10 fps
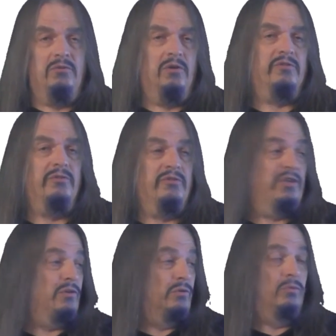to also
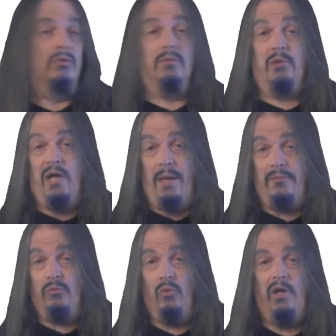see who, or
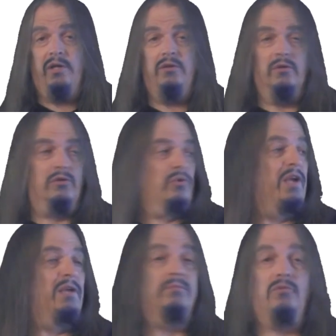perhaps what, your
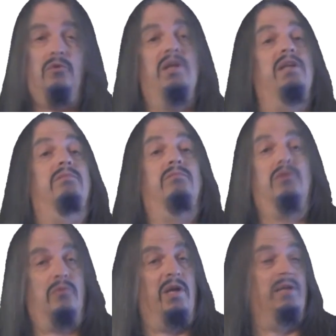great, great,
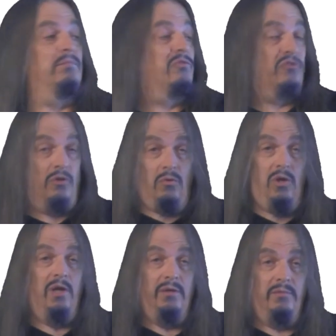great, so
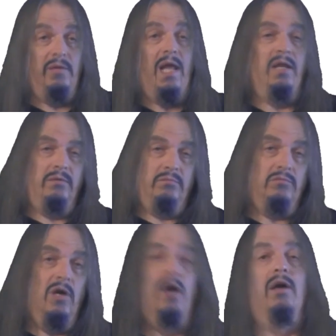on and
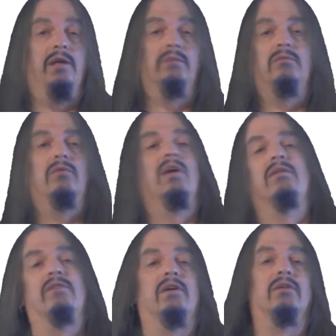on
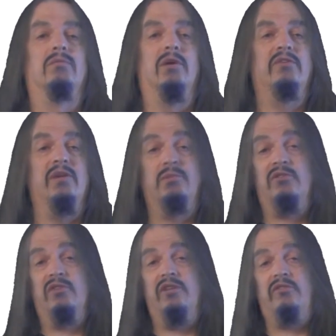grandfather was, and
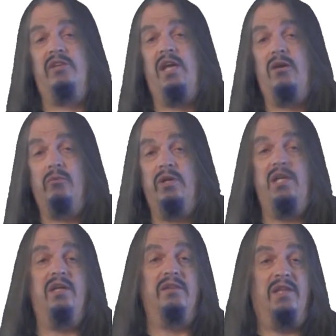precisely how
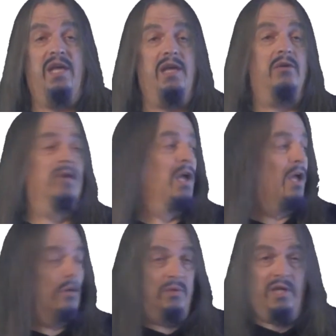we and they are
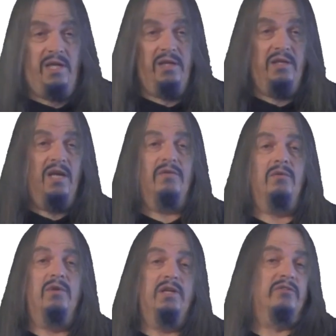related to
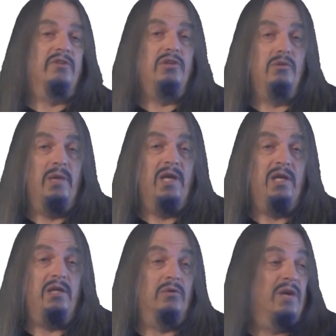everyone else in
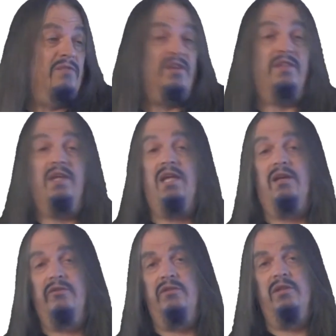humanity or everything
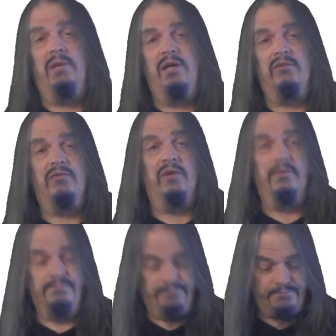else in the biosphere.